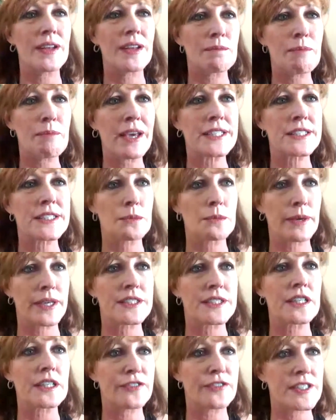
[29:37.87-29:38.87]
think that it
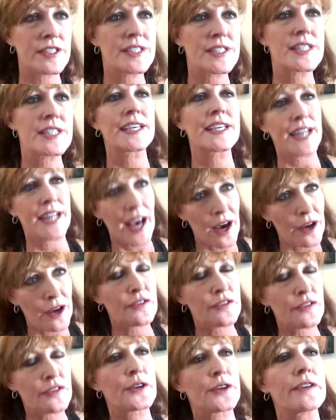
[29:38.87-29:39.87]
makes a big difference to
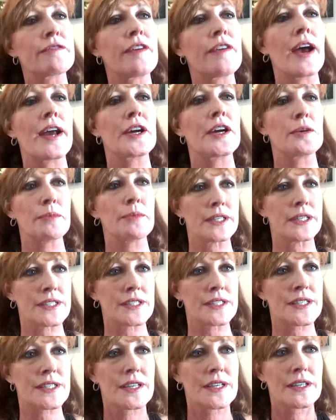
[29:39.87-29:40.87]
get out of your
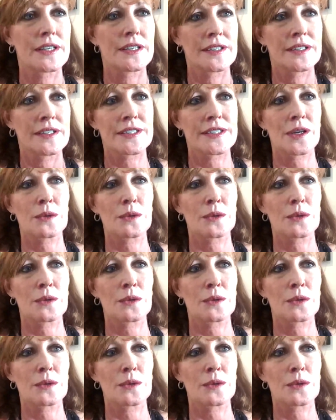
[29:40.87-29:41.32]
environment.